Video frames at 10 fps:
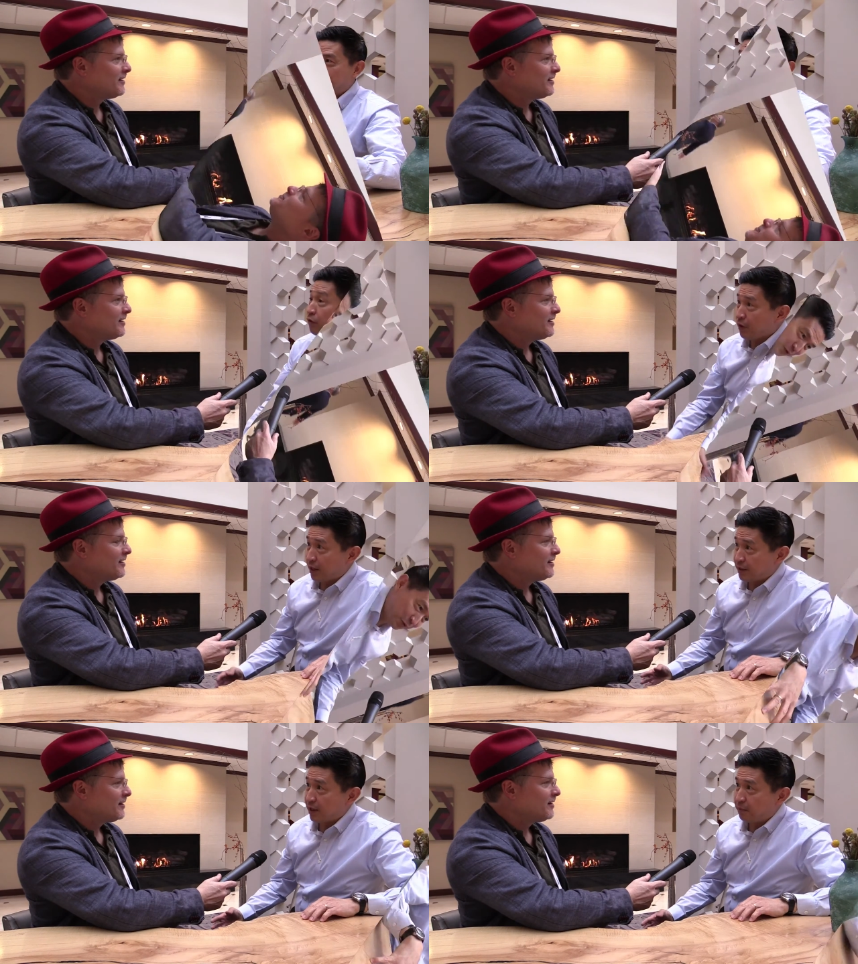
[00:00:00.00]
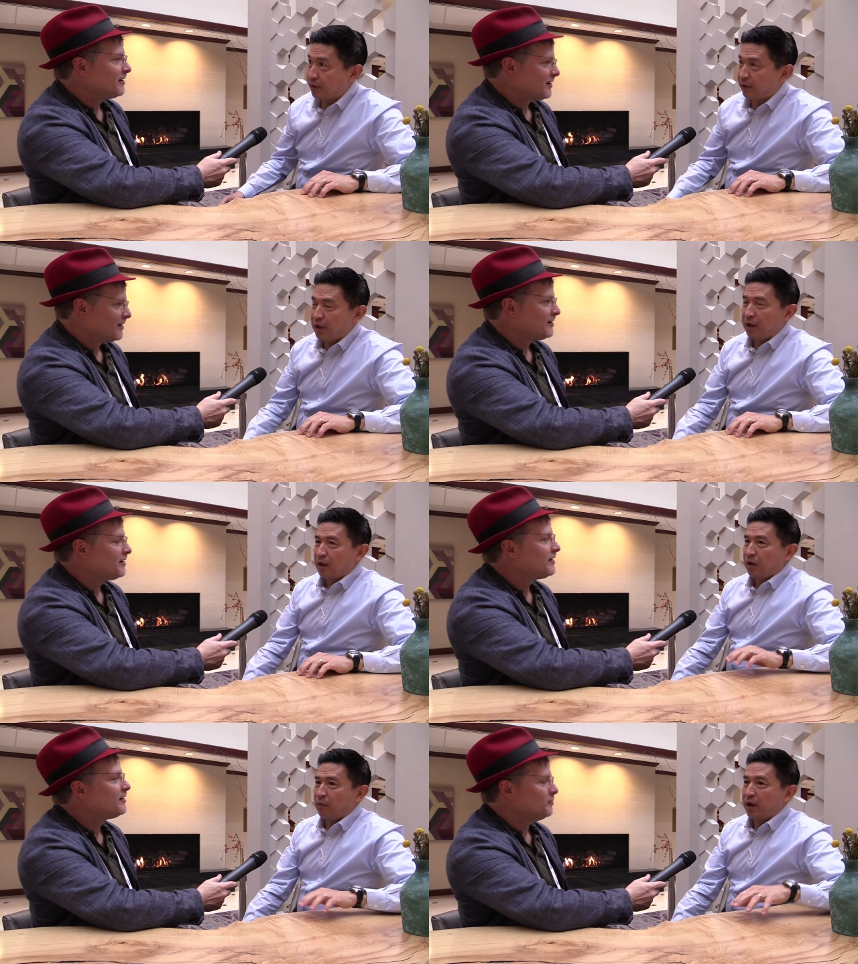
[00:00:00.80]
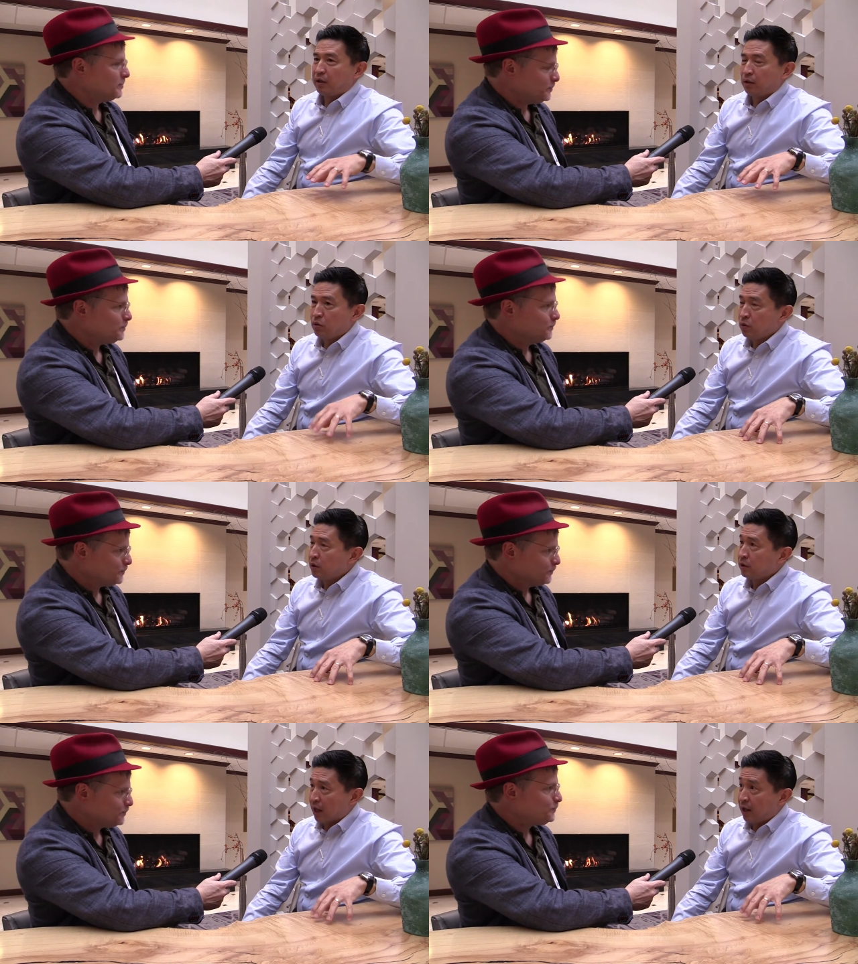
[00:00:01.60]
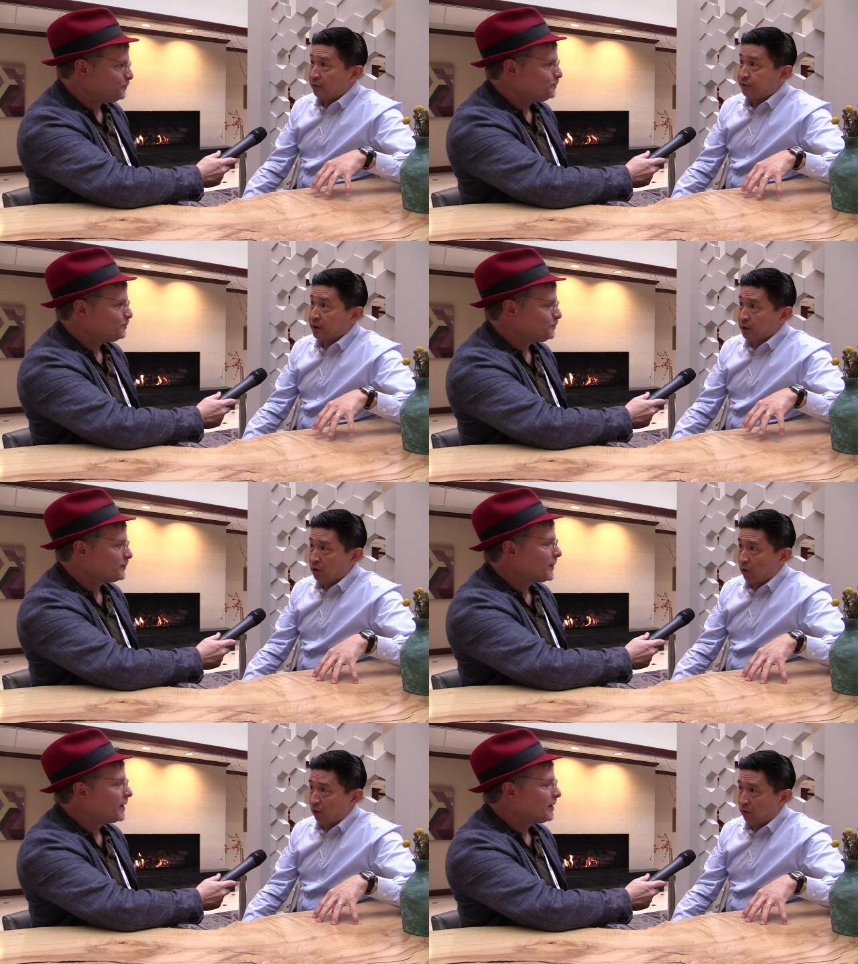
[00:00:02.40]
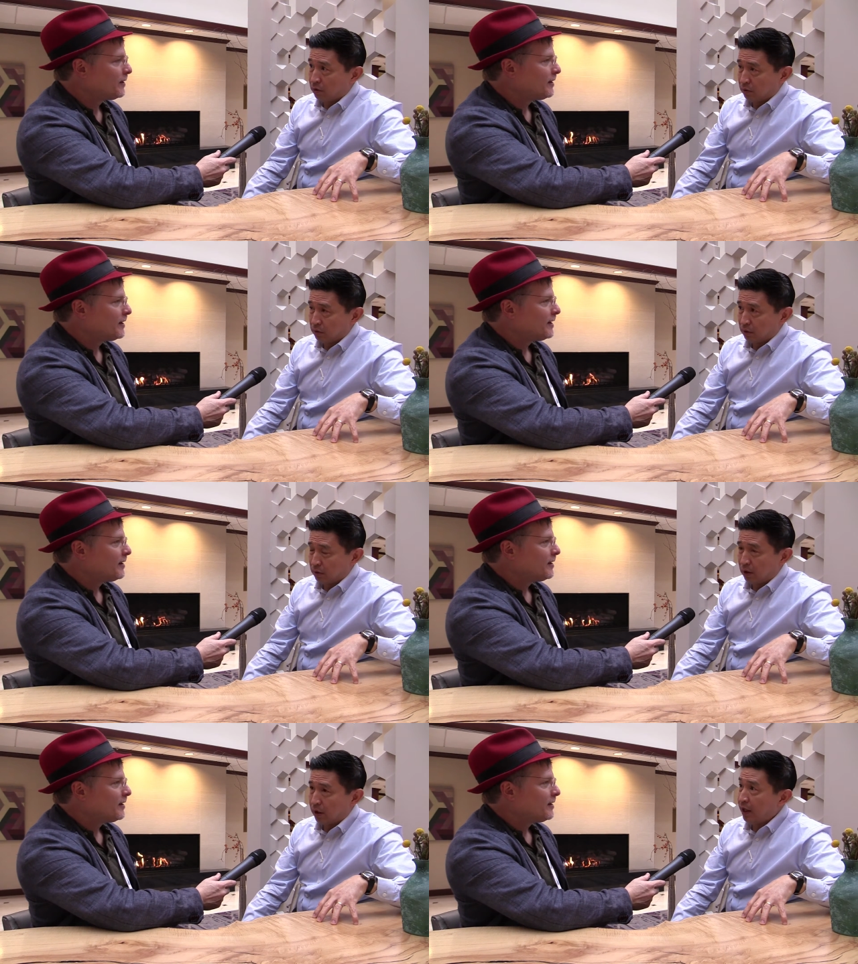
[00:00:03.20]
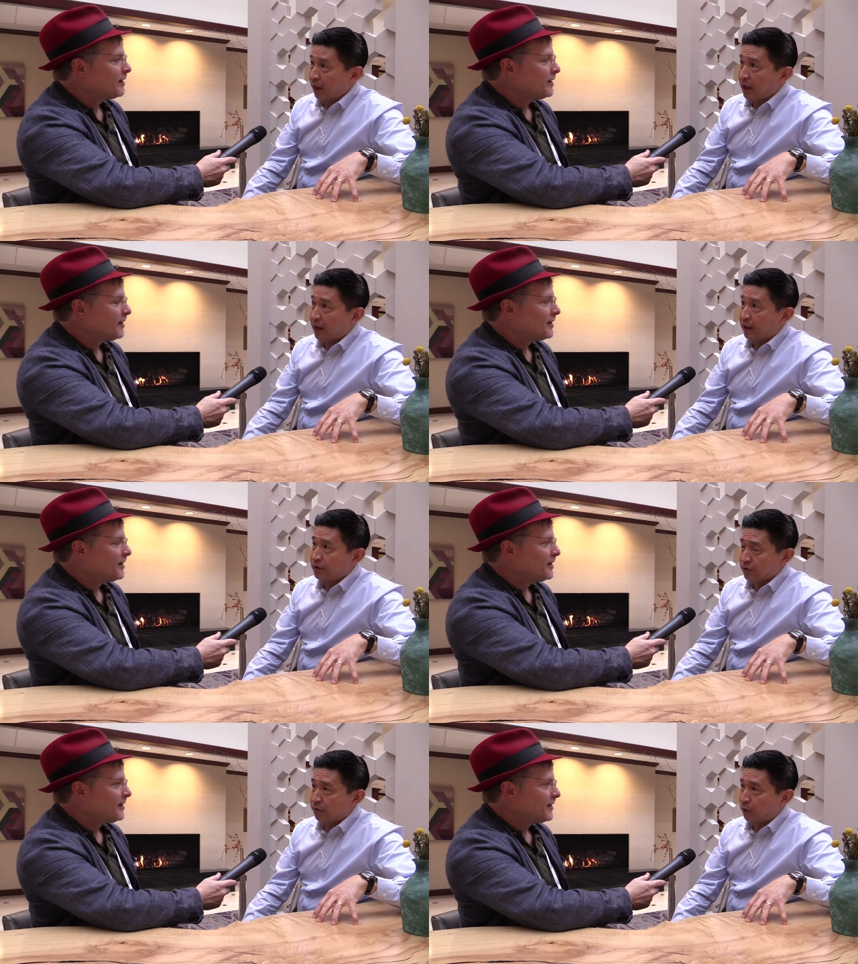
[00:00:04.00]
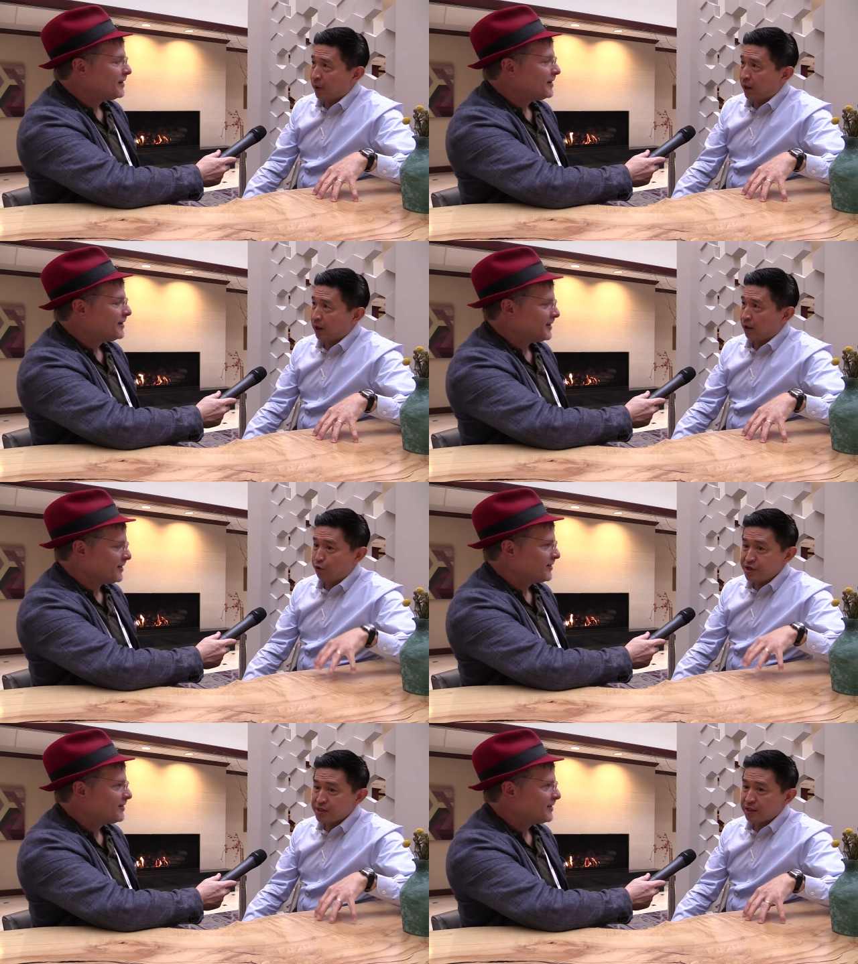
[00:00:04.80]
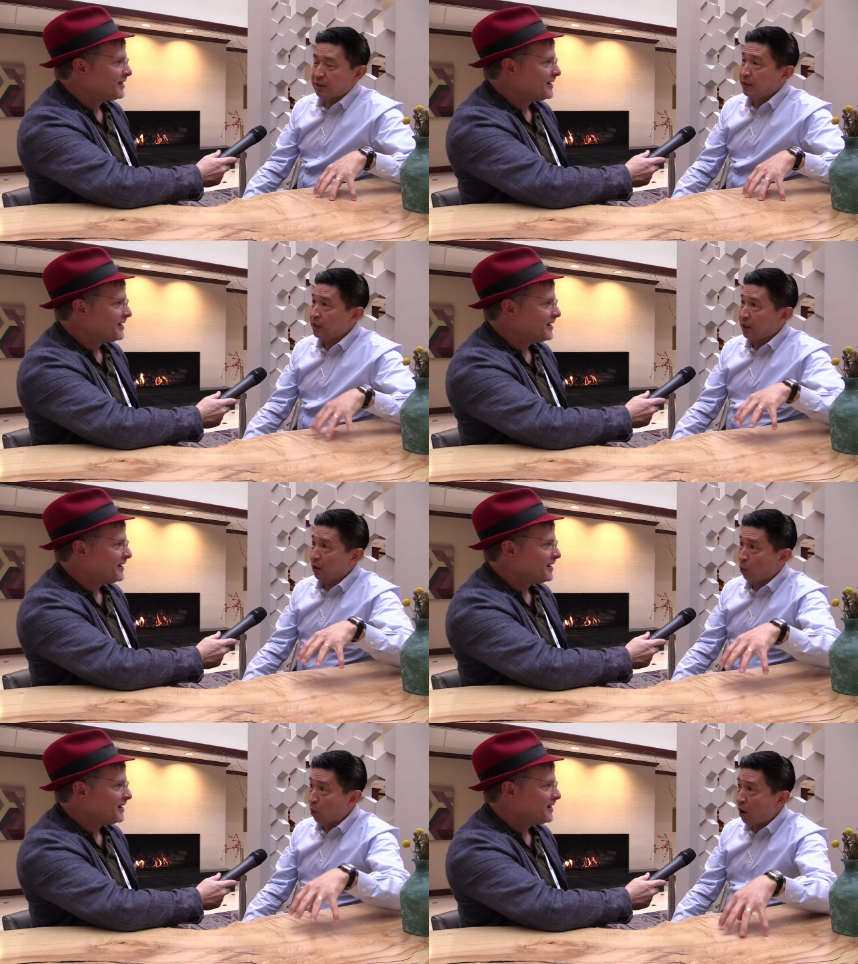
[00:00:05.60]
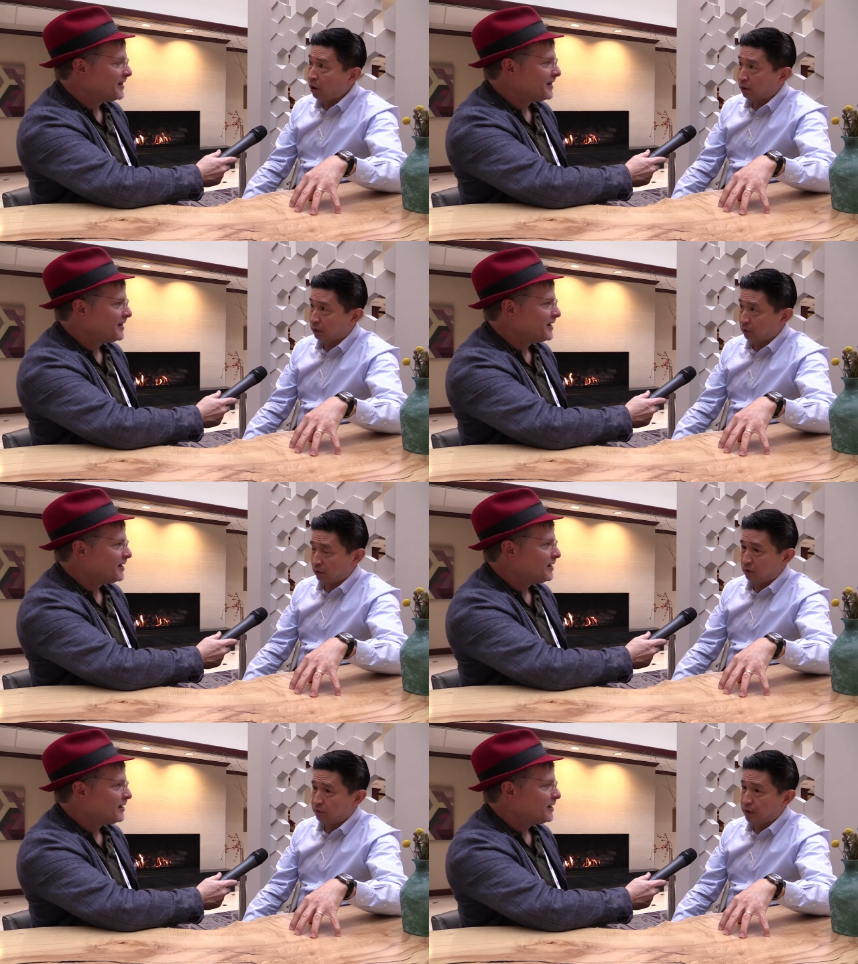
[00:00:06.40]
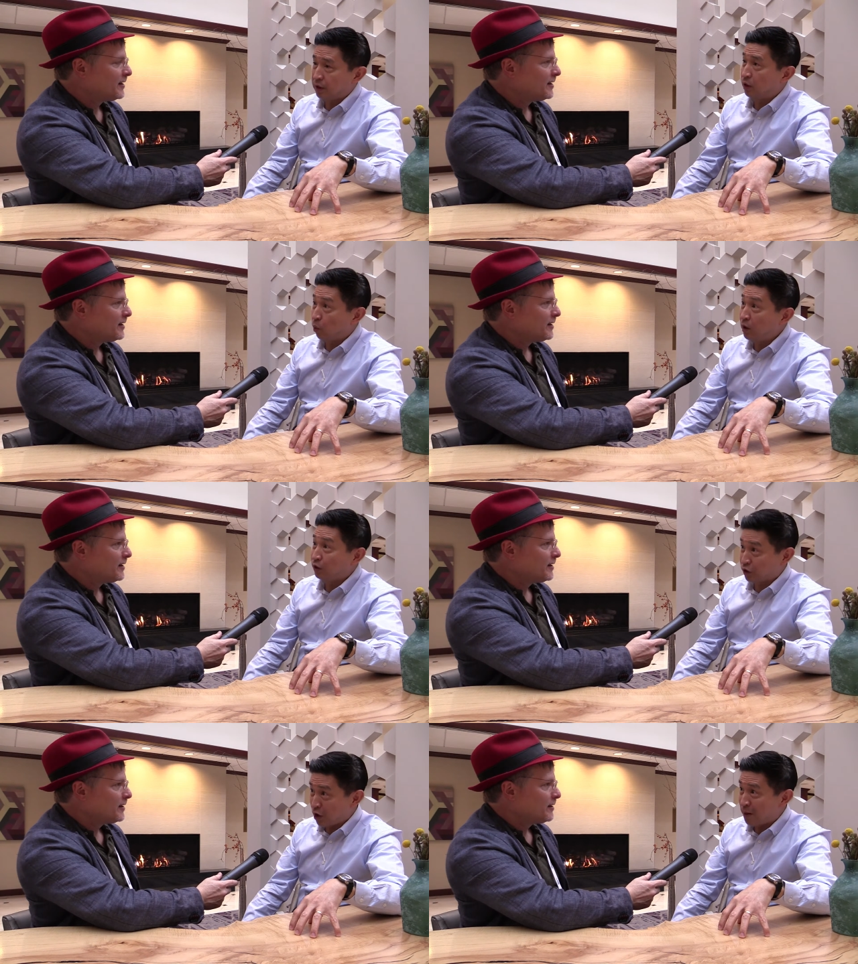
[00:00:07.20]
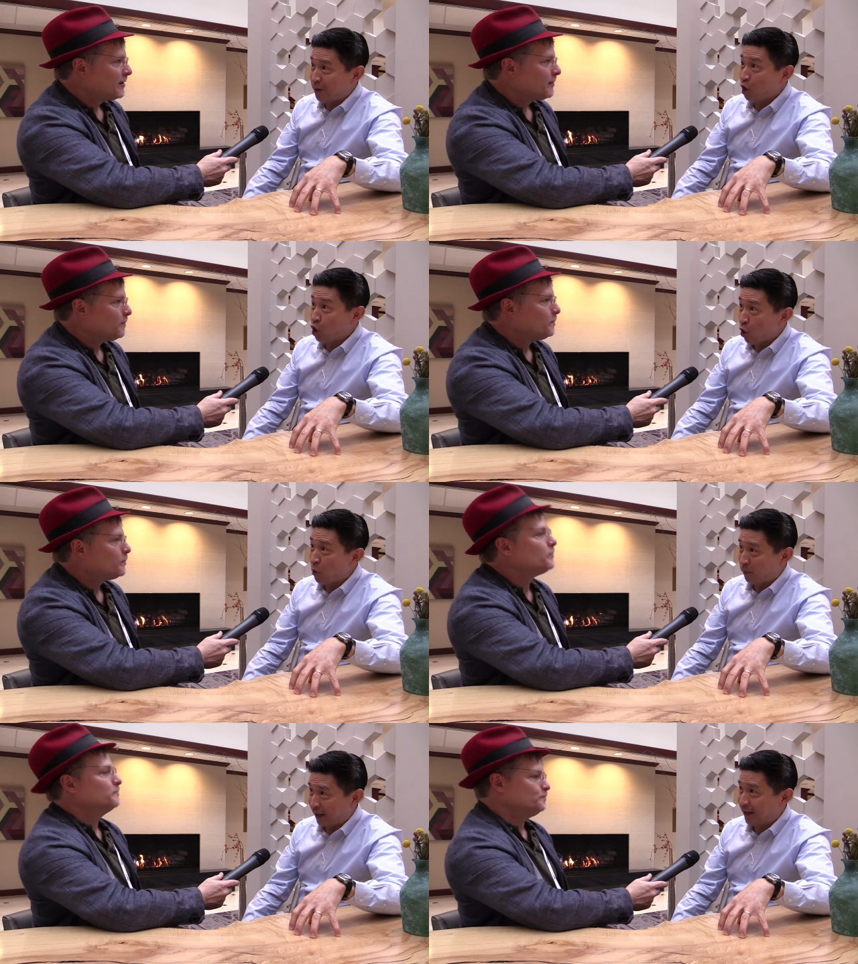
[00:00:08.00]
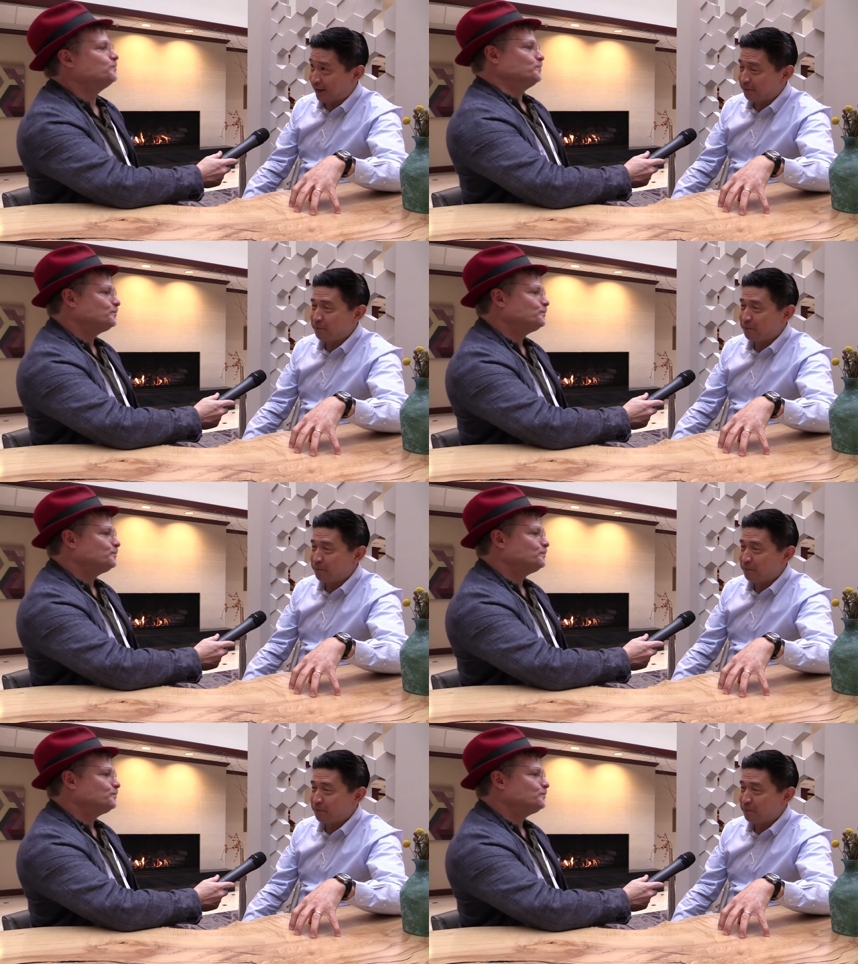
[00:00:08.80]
Speaker 1: Give you an example. When Google AlphaGo uh, AI software recently won over the world top Go player.